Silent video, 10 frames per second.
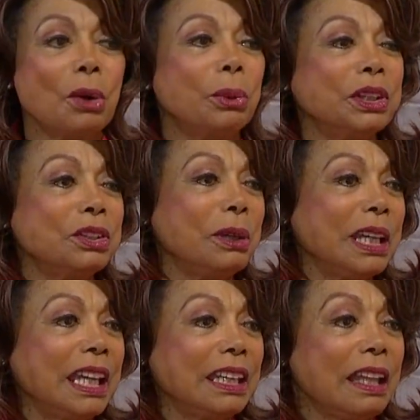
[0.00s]
What do you
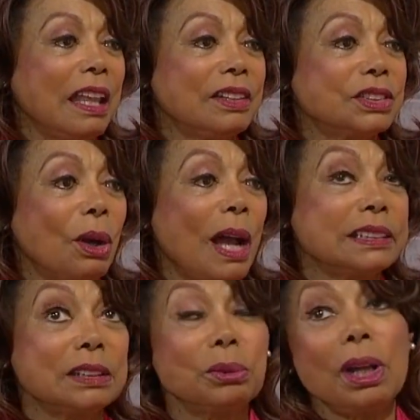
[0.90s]
eat? So I
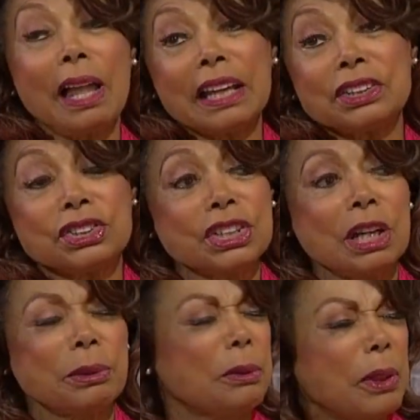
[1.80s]
said, well, I can
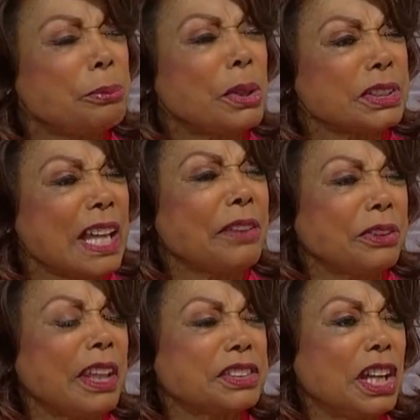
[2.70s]
share it. There are books out
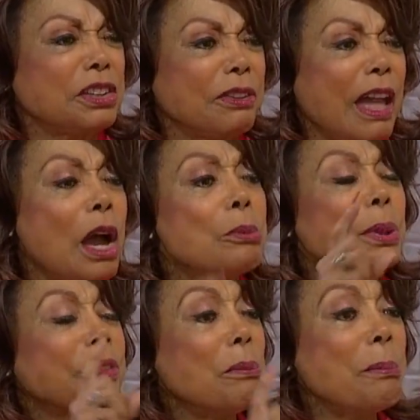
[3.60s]
there that tell you that.
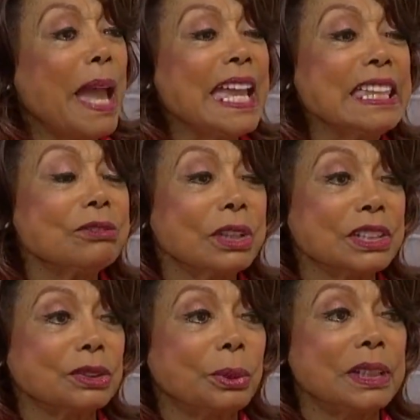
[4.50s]
But the main
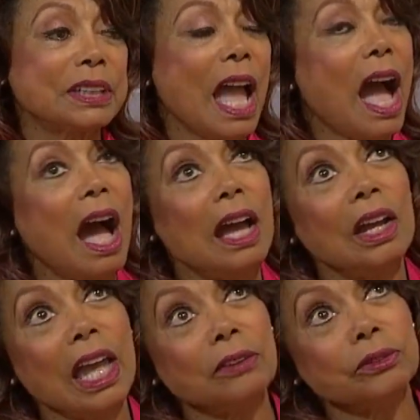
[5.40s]
reason was
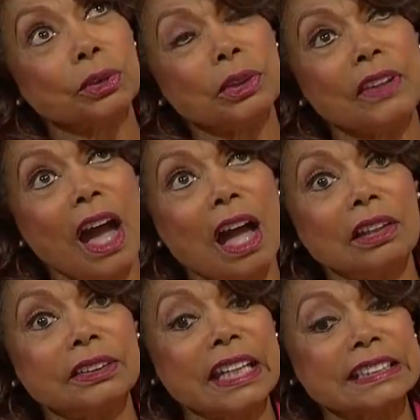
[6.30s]
at, during the
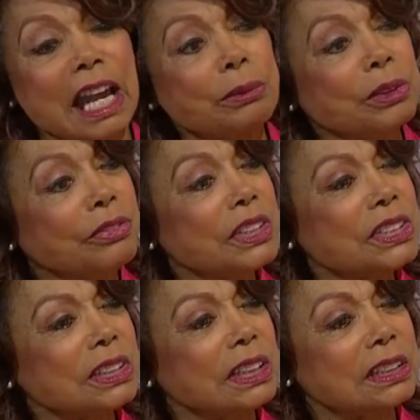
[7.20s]
holidays, I would
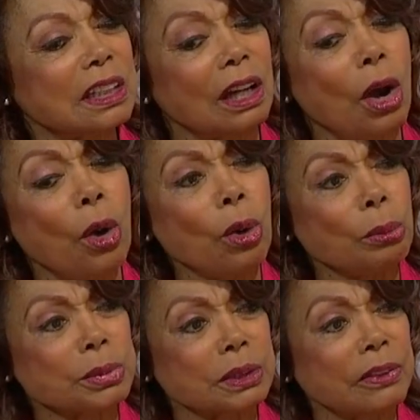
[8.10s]
visit uh,
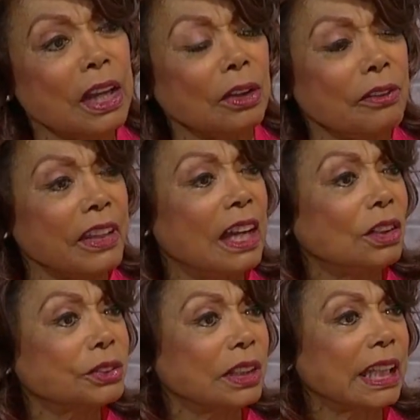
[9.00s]
homes of, of the
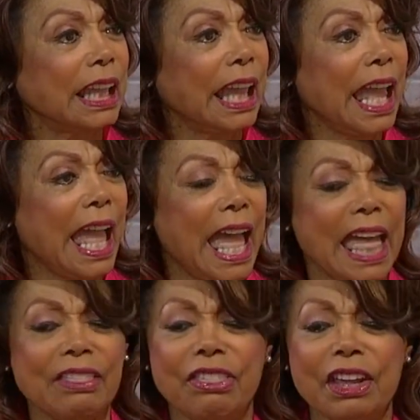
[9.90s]
elderly. Mm -hmm.
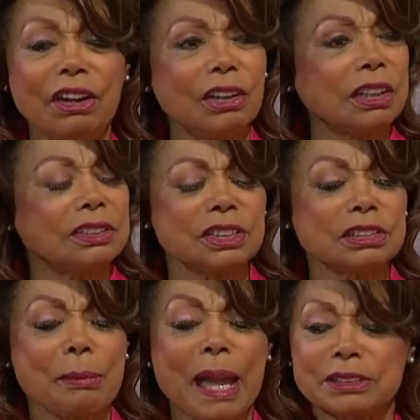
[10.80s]
And there, just
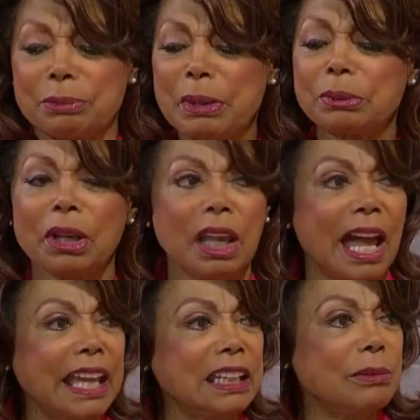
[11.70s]
imagine people
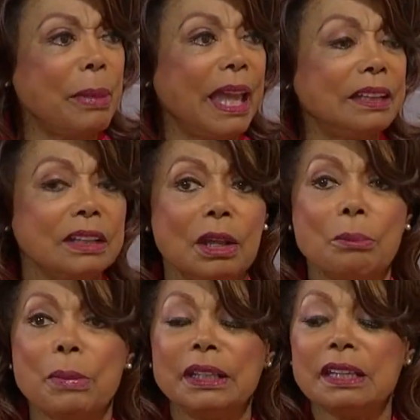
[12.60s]
lying in bed,
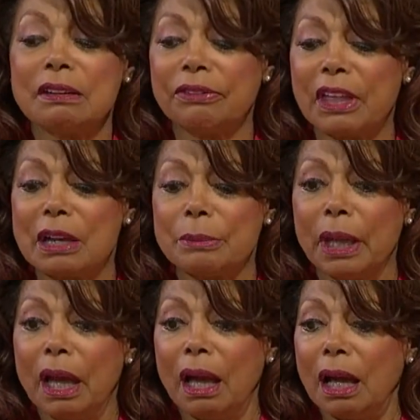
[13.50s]
many of them
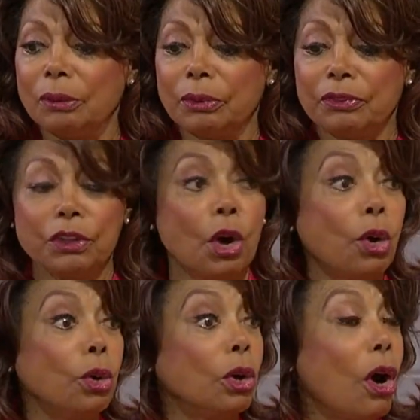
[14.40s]
uh, with
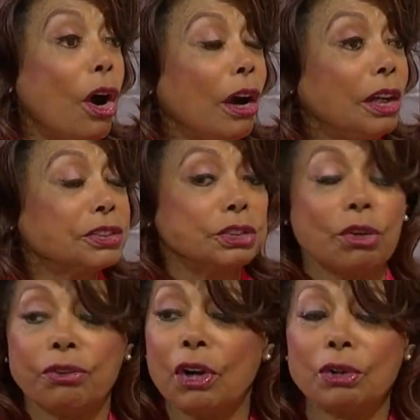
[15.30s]
no cards, no
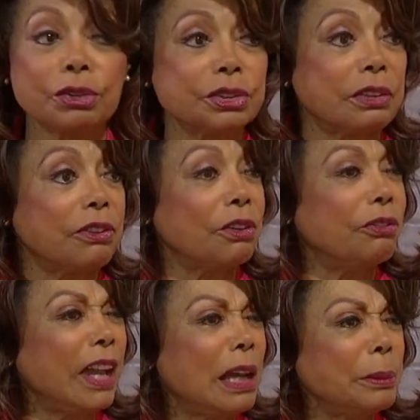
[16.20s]
photos of their
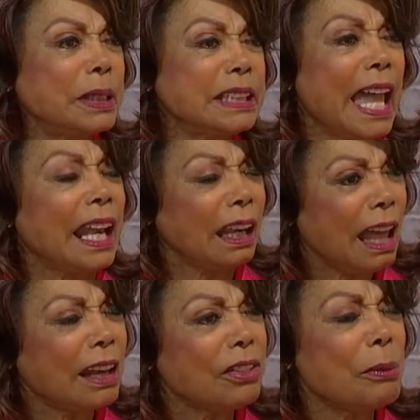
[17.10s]
families, and a
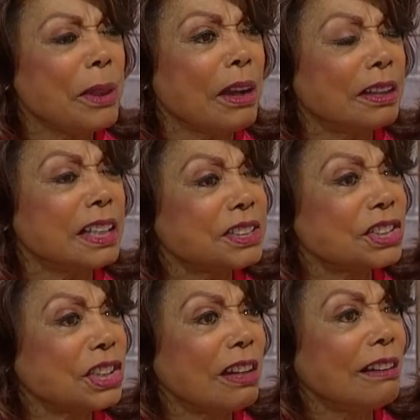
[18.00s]
lot of them there
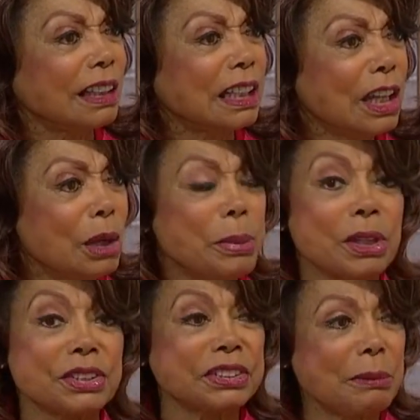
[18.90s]
unnecessarily
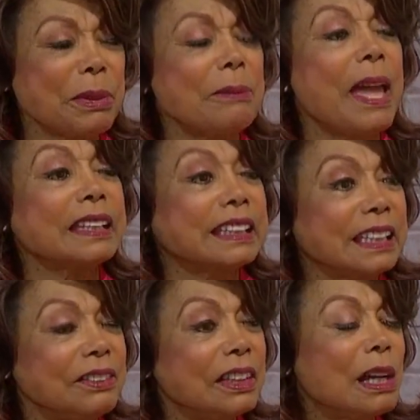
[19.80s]
because some of them had
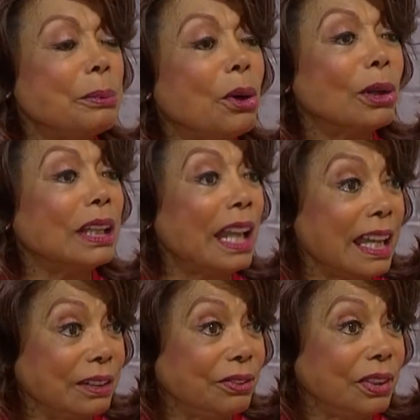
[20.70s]
given up on
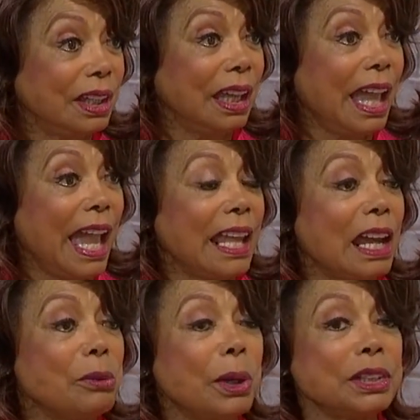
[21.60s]
life and
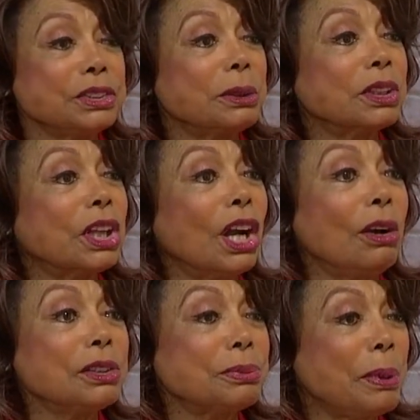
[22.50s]
I want to
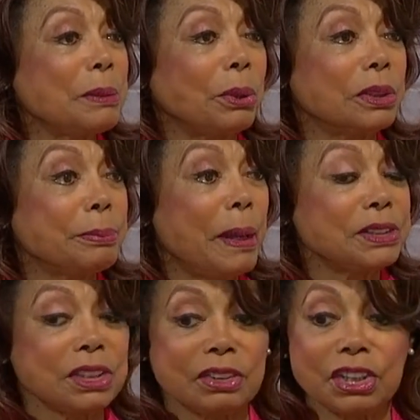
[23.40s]
encourage people,
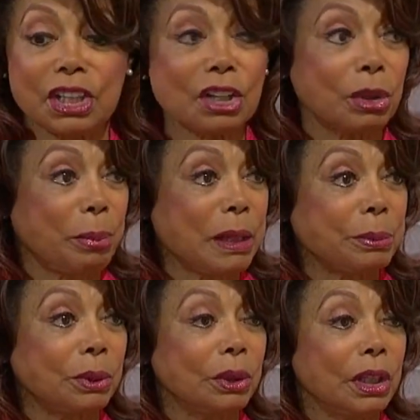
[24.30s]
especially the younger
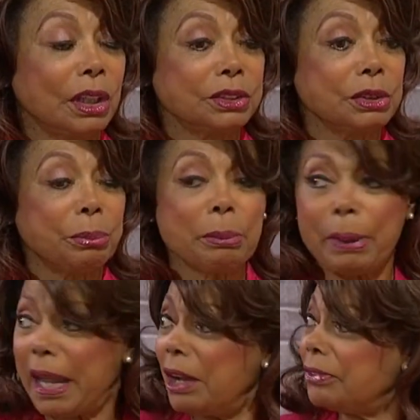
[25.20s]
people, to
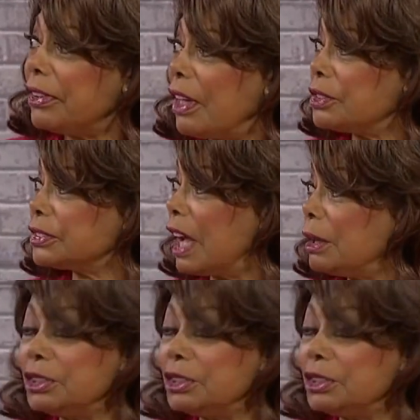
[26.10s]
prepare for those times.